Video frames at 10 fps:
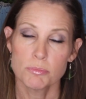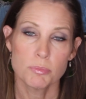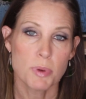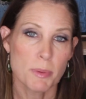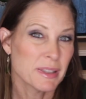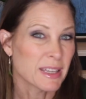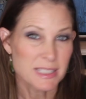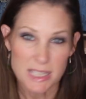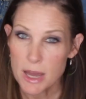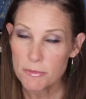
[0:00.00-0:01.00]
probably
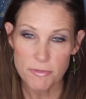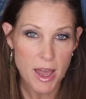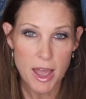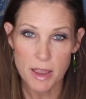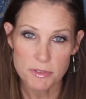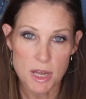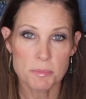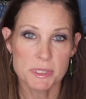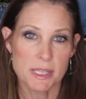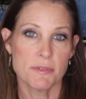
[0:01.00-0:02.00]
like top 5, top
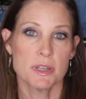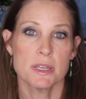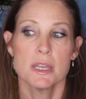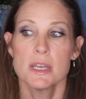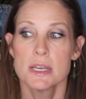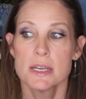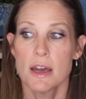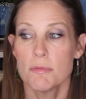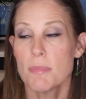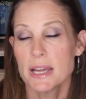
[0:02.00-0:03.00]
7
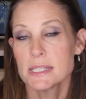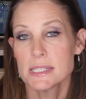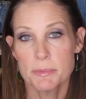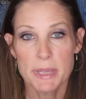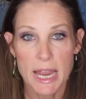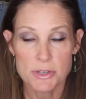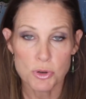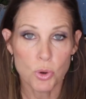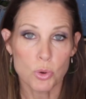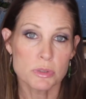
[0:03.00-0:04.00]
of my
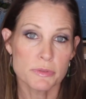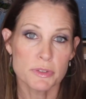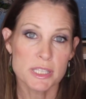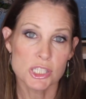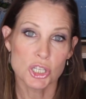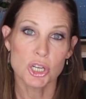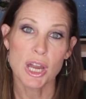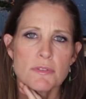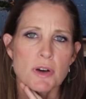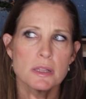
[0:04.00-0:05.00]
semihydro goals for this year. I
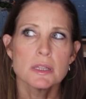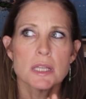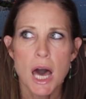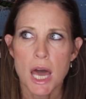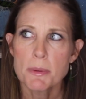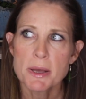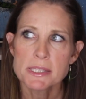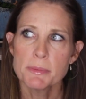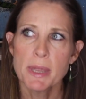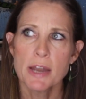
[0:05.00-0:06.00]
love a lot about
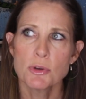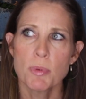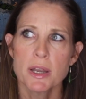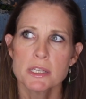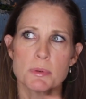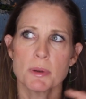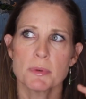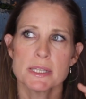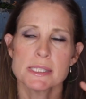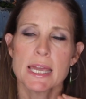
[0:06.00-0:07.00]
semihydroponics, but I'm
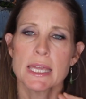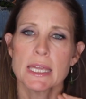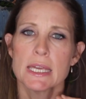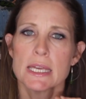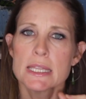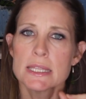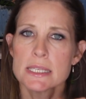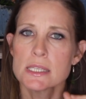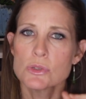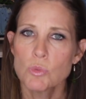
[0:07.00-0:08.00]
gonna say
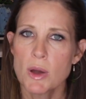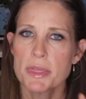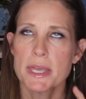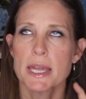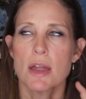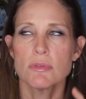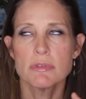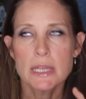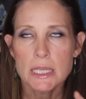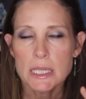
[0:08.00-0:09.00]
this is one thing I
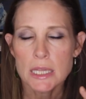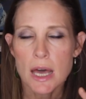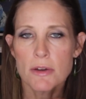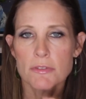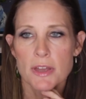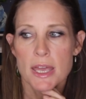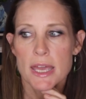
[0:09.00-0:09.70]
really love,